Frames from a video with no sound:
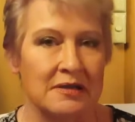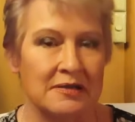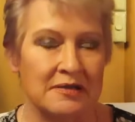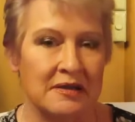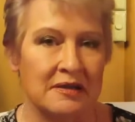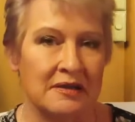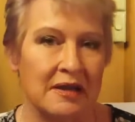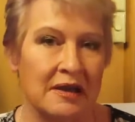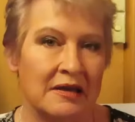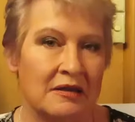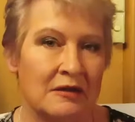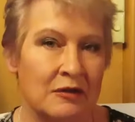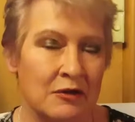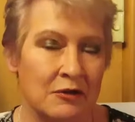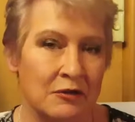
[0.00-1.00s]
is that
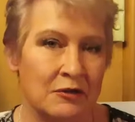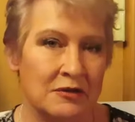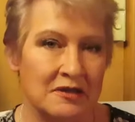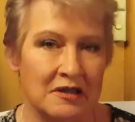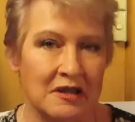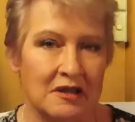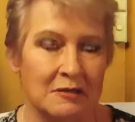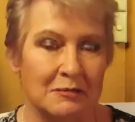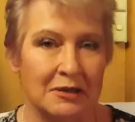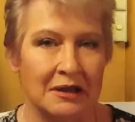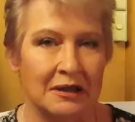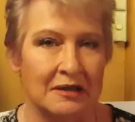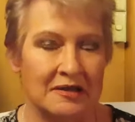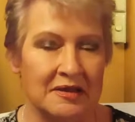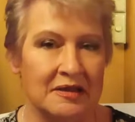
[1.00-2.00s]
they lose the
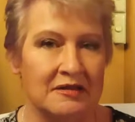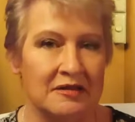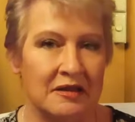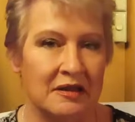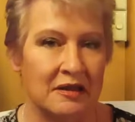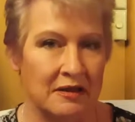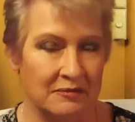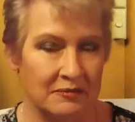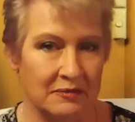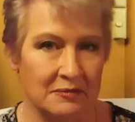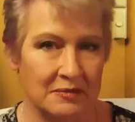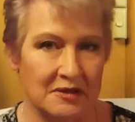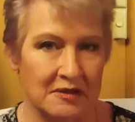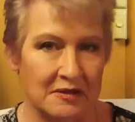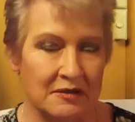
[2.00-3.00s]
ability to love
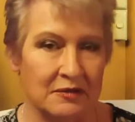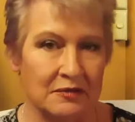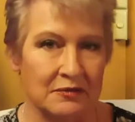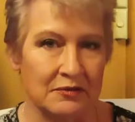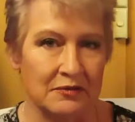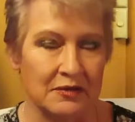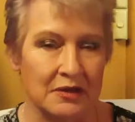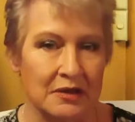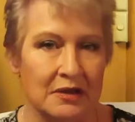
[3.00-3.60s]
themselves.